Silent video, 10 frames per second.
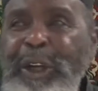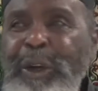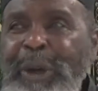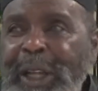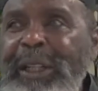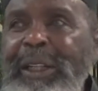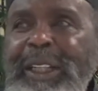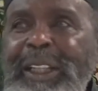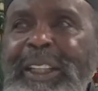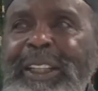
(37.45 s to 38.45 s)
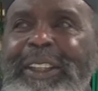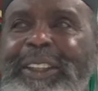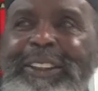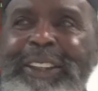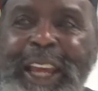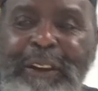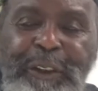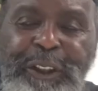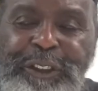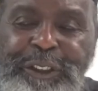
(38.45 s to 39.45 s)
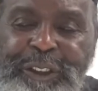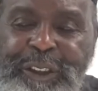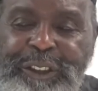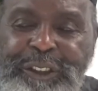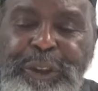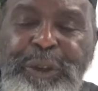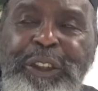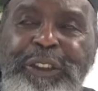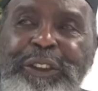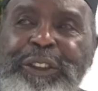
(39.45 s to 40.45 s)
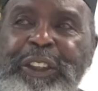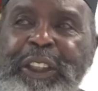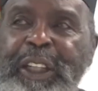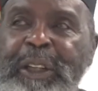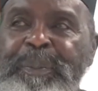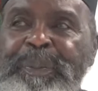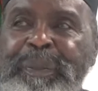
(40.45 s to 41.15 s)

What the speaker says: Well, the African students used to come,